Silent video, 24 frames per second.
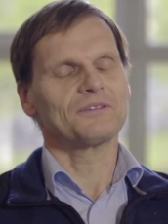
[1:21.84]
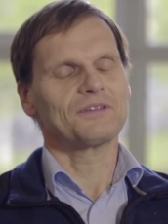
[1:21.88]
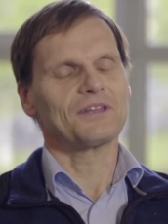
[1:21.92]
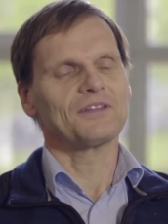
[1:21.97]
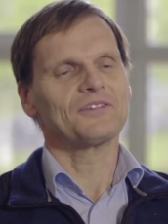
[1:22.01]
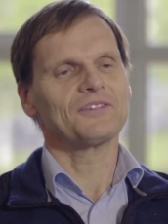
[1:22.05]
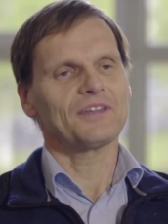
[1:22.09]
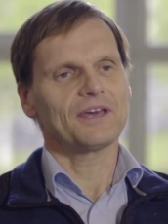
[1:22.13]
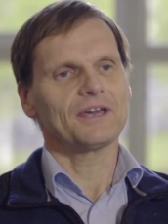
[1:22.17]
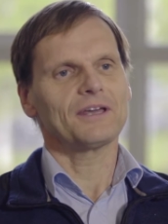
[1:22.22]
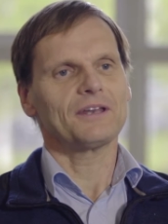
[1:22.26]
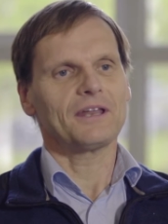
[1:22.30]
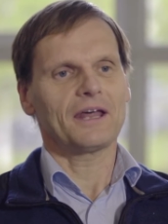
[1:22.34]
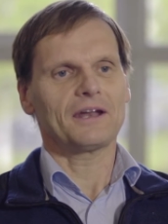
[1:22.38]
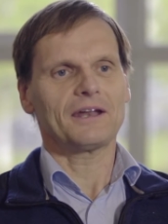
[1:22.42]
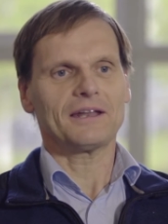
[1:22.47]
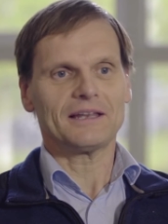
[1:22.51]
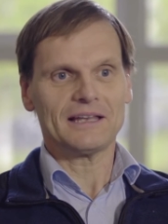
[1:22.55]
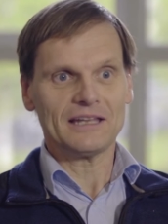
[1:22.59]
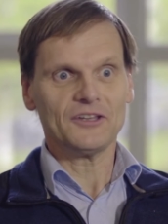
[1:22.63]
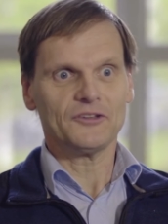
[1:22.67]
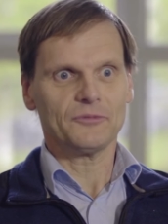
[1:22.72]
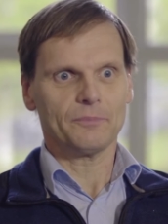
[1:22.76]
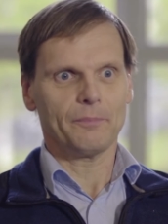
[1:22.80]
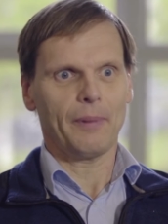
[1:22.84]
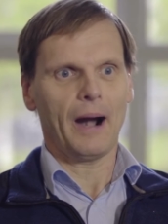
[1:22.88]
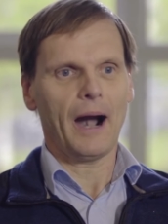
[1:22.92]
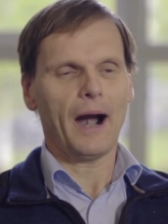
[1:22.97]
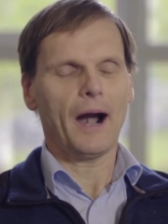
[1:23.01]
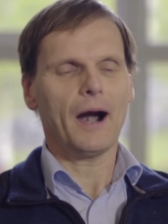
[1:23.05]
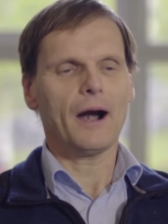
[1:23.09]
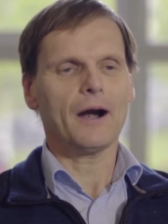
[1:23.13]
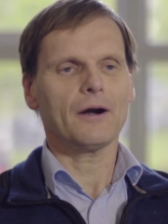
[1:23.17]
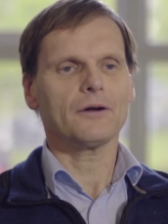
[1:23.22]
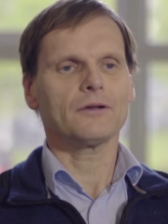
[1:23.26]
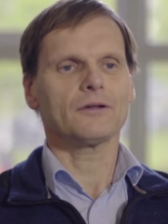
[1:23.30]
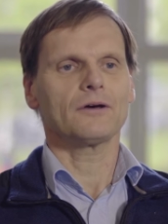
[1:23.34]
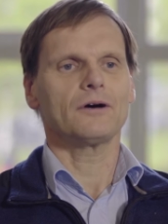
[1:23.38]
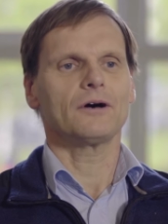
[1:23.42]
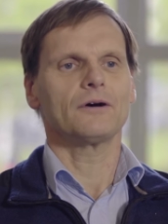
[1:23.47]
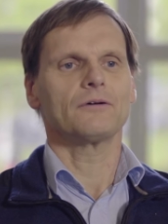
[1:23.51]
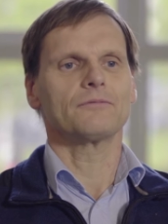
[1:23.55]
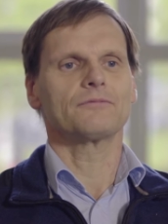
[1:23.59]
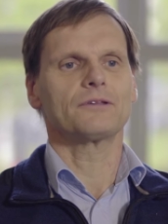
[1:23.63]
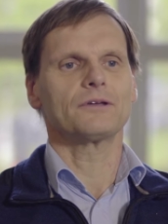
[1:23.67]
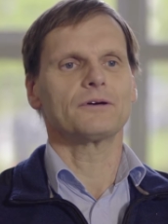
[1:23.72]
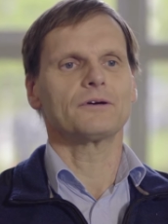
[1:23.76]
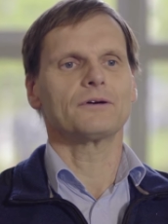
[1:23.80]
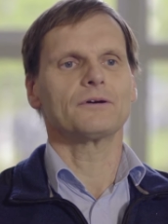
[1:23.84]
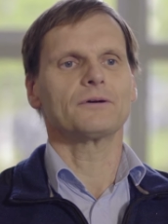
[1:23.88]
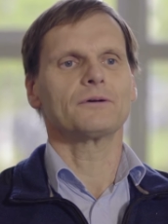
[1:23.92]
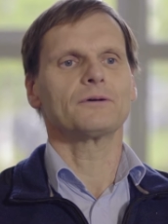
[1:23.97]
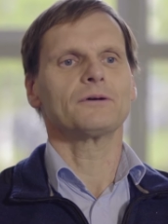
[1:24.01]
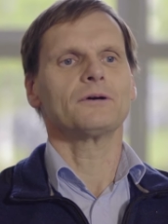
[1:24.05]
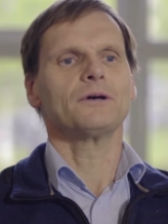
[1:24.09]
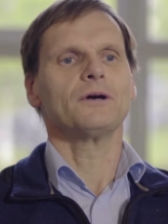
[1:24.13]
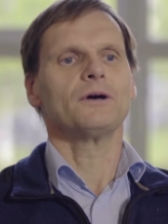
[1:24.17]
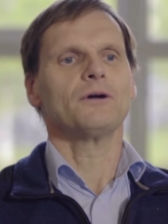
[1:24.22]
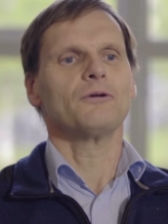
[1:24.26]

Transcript: say that at least part of the